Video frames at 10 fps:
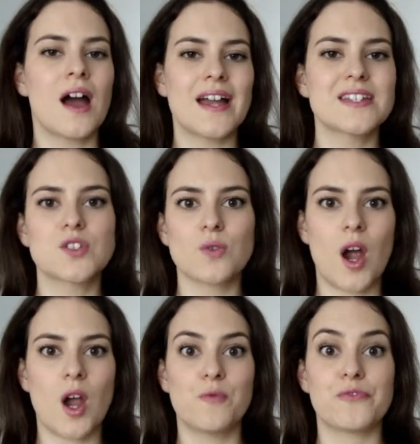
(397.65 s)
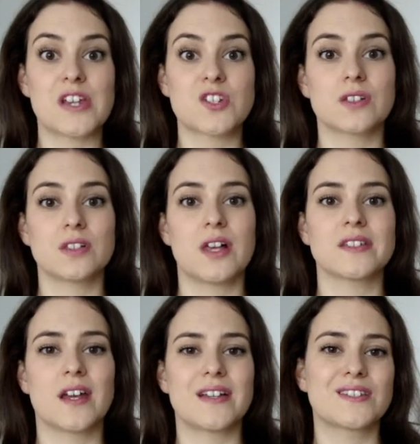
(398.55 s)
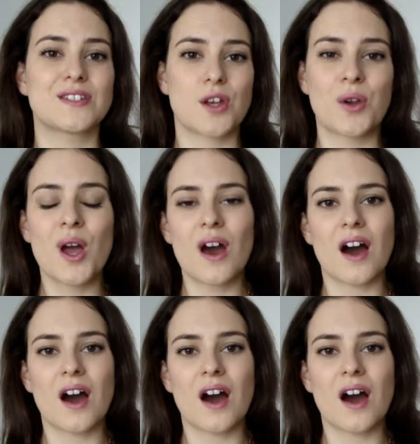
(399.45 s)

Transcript: I did do a home facial last night, so